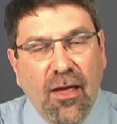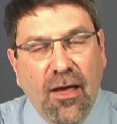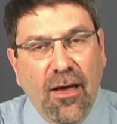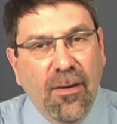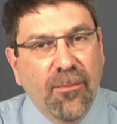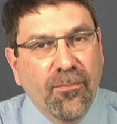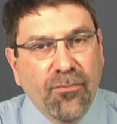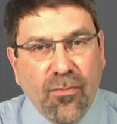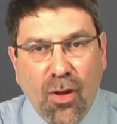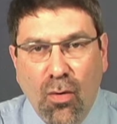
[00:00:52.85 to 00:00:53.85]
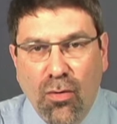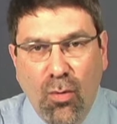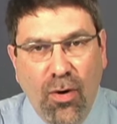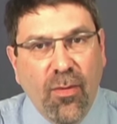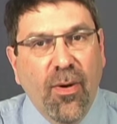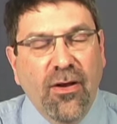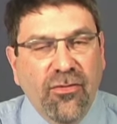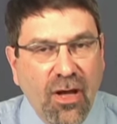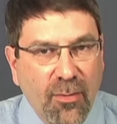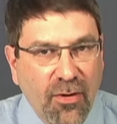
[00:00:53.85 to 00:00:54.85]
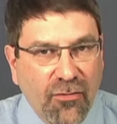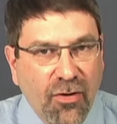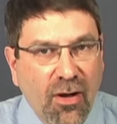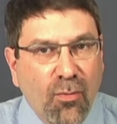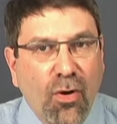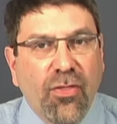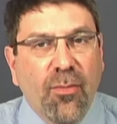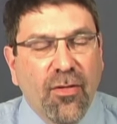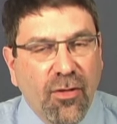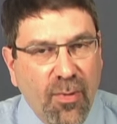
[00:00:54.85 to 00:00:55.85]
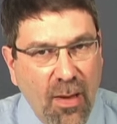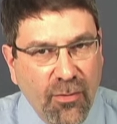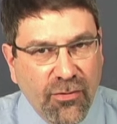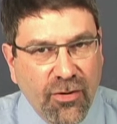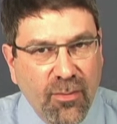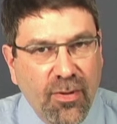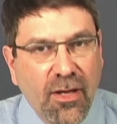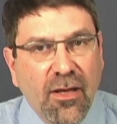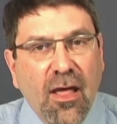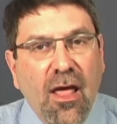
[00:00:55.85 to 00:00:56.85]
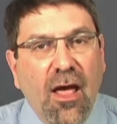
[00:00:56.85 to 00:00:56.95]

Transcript: um, you know, where the money is coming from, what the monthly payment is going to be.